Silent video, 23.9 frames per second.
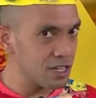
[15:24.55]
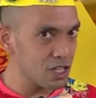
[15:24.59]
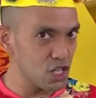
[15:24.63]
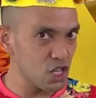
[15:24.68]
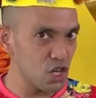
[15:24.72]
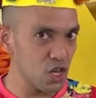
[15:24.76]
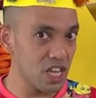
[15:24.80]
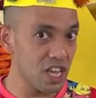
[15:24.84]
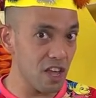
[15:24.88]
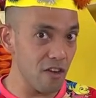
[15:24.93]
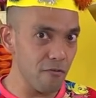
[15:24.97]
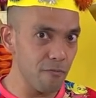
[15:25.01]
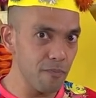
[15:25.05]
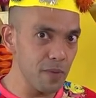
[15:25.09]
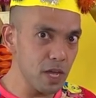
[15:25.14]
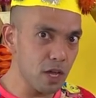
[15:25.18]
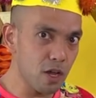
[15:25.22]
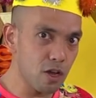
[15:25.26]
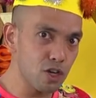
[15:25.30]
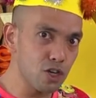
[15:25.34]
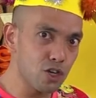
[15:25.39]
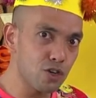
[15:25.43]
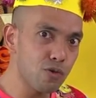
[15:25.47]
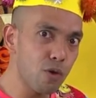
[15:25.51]
to give me
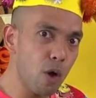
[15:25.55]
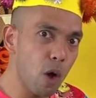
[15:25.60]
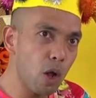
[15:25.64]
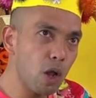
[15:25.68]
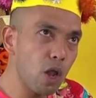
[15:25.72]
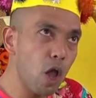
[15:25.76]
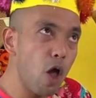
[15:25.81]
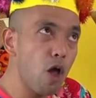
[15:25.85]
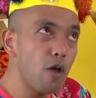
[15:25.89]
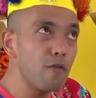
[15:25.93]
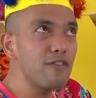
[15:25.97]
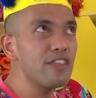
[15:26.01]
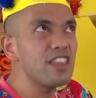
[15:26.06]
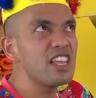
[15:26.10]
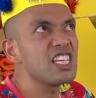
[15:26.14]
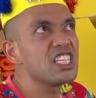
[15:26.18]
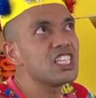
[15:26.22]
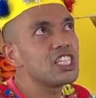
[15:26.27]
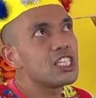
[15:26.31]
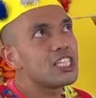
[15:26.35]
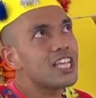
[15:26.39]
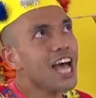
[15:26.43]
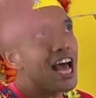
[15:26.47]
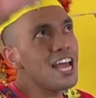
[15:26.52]
control over the
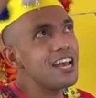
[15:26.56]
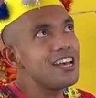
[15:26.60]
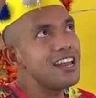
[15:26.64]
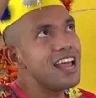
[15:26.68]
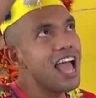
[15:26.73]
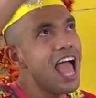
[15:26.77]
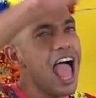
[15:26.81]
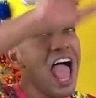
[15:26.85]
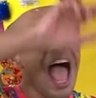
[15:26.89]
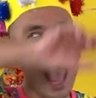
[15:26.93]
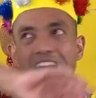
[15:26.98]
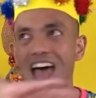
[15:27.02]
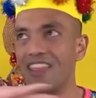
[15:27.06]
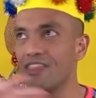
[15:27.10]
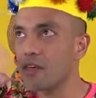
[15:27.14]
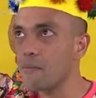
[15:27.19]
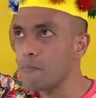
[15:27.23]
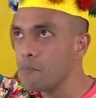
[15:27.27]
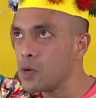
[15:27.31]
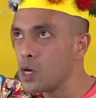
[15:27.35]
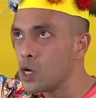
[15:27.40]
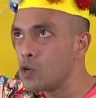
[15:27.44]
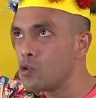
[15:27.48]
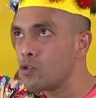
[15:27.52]
sun and the
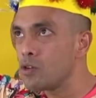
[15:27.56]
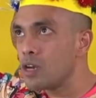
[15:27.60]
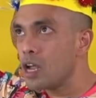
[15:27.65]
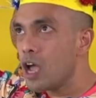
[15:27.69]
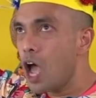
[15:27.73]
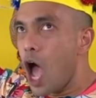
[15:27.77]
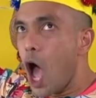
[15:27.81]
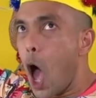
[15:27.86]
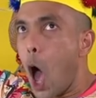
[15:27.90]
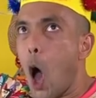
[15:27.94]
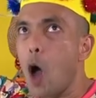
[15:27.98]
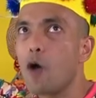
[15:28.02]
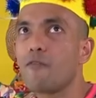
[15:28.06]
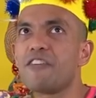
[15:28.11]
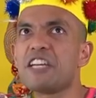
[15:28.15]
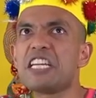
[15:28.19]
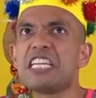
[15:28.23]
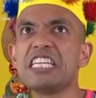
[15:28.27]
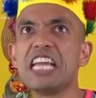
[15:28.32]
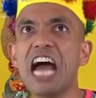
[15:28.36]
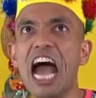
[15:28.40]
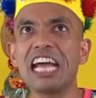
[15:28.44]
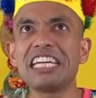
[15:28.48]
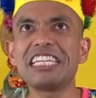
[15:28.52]
moon over
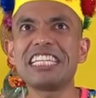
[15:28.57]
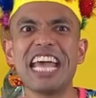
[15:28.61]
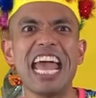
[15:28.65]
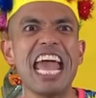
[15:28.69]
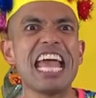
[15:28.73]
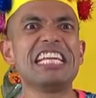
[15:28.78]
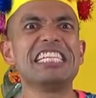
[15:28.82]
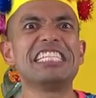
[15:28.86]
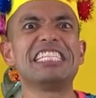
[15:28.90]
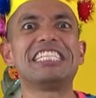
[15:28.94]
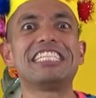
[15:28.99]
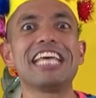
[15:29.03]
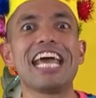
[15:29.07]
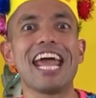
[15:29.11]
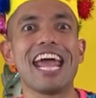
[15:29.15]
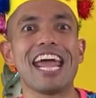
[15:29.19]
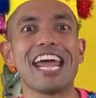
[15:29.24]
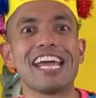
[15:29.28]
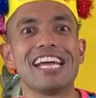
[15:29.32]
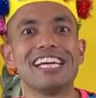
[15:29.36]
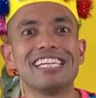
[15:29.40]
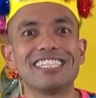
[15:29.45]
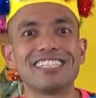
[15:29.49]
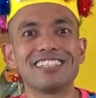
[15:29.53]
night and
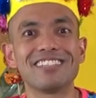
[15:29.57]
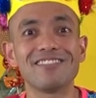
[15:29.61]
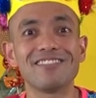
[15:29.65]
day.